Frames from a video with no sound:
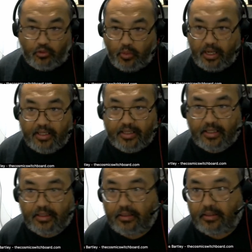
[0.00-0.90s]
way
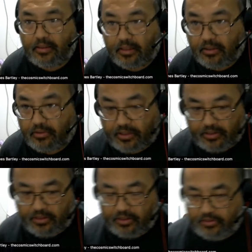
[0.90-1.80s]
that
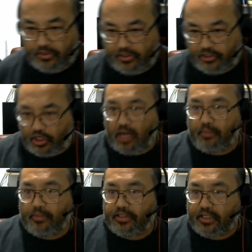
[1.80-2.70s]
these
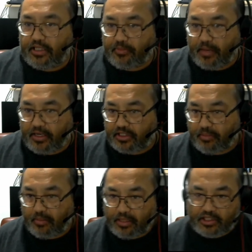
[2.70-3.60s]
shamans and these medicine
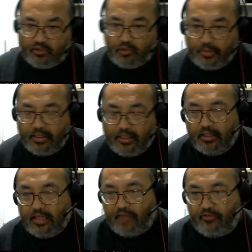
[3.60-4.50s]
men, medicine women
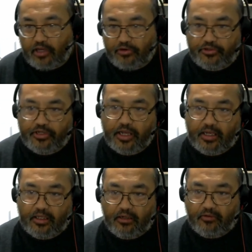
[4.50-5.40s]
have an
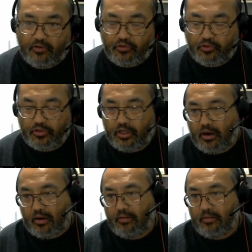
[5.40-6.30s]
understanding of who they
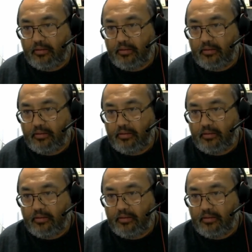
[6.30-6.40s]
are.